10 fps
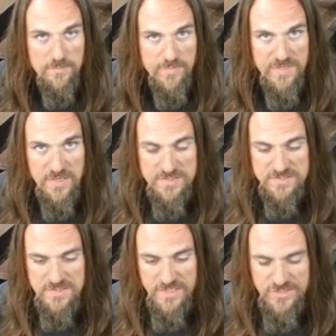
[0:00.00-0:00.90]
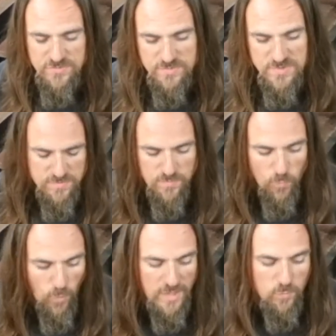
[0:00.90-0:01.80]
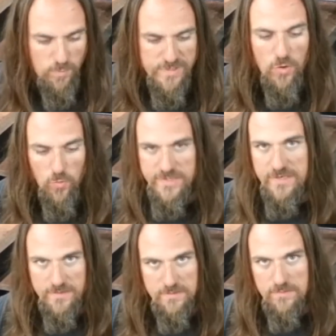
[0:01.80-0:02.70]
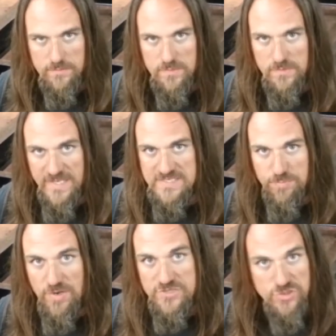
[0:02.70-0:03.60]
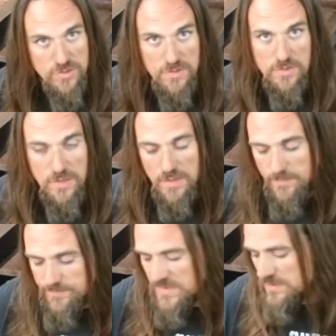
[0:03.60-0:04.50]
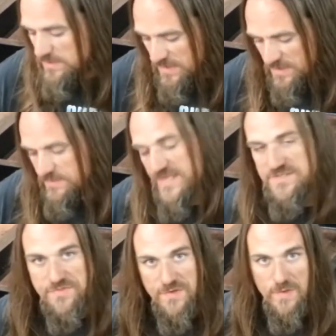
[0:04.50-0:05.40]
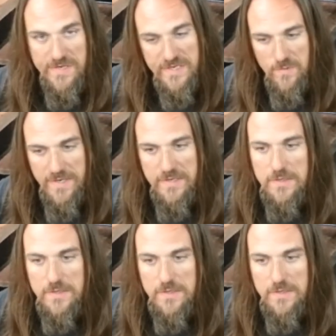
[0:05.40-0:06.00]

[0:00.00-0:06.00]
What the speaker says: because each one will be holding less pressure. That's the theory anyway.